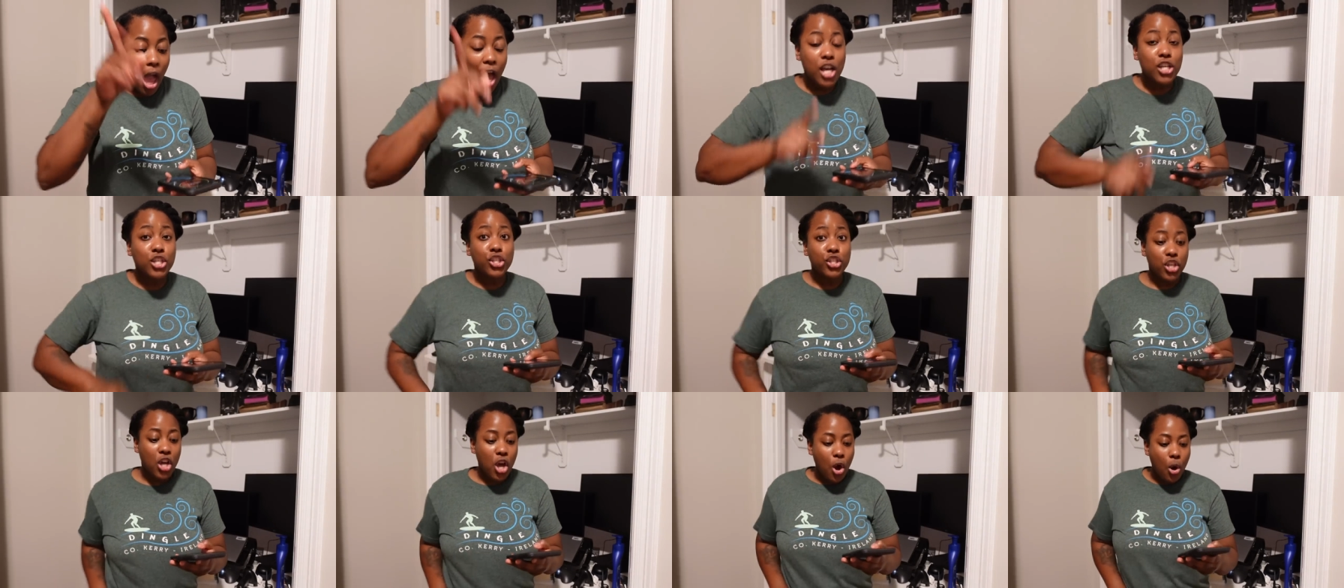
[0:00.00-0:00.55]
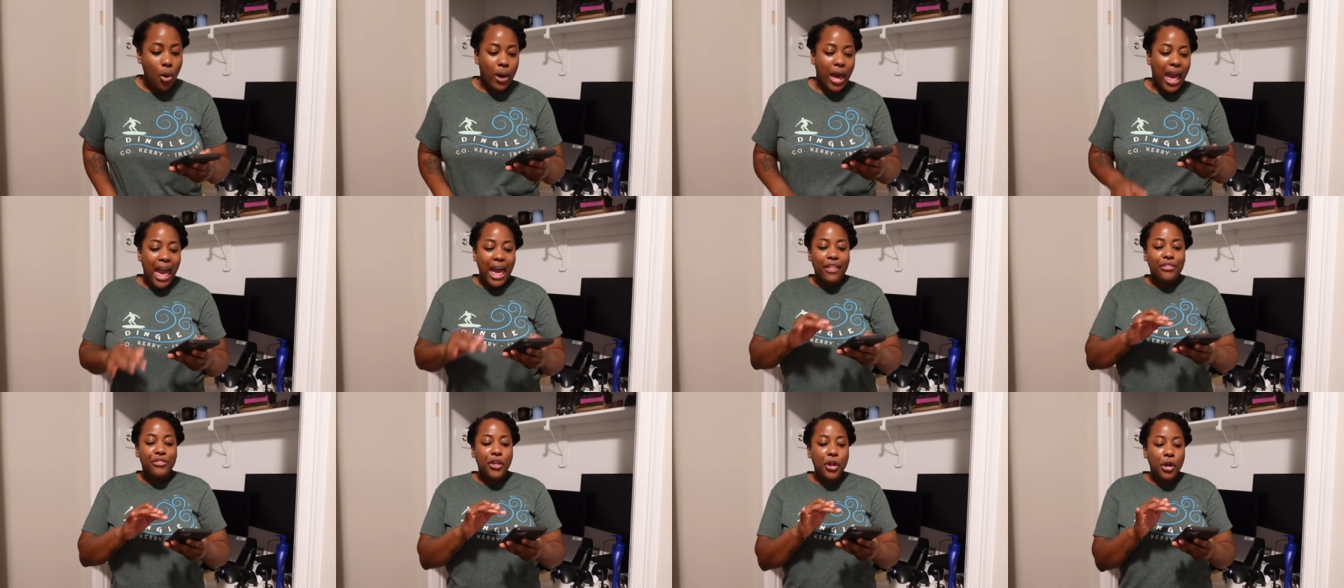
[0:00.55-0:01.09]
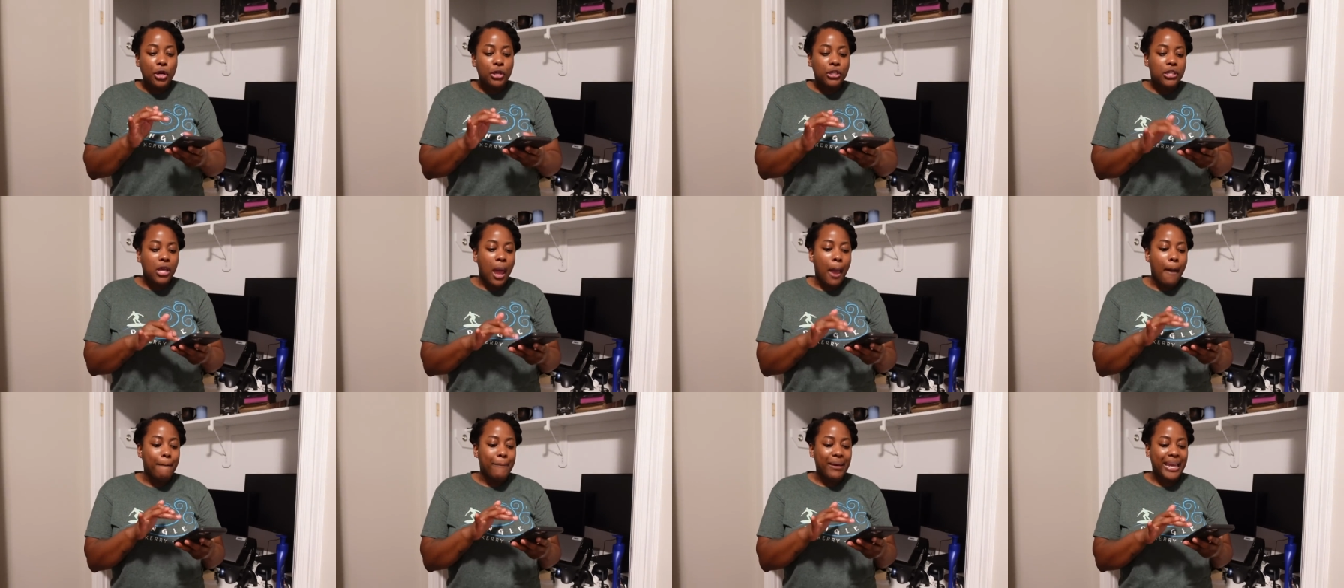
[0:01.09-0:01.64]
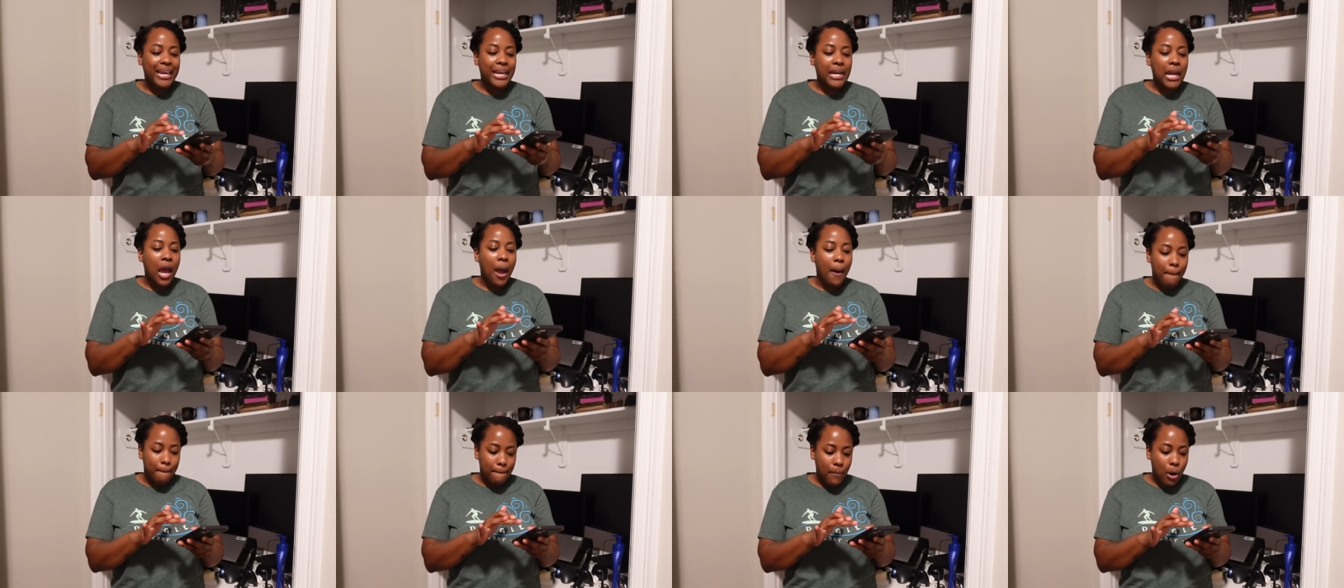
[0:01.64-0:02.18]
So there's been
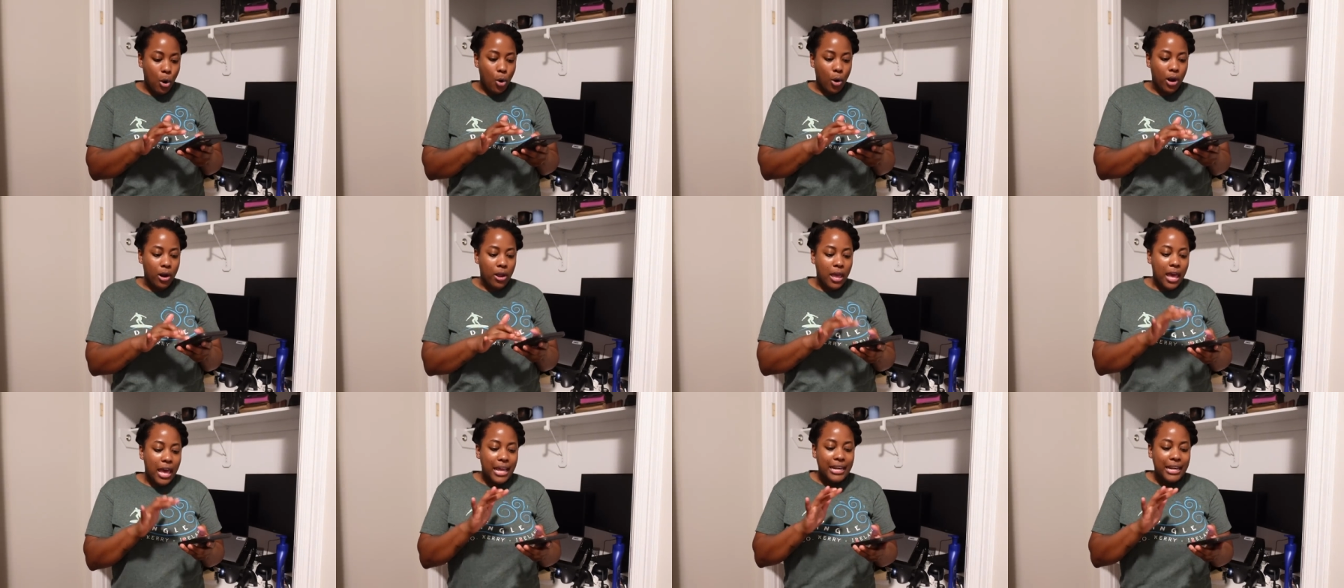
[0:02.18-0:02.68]
more.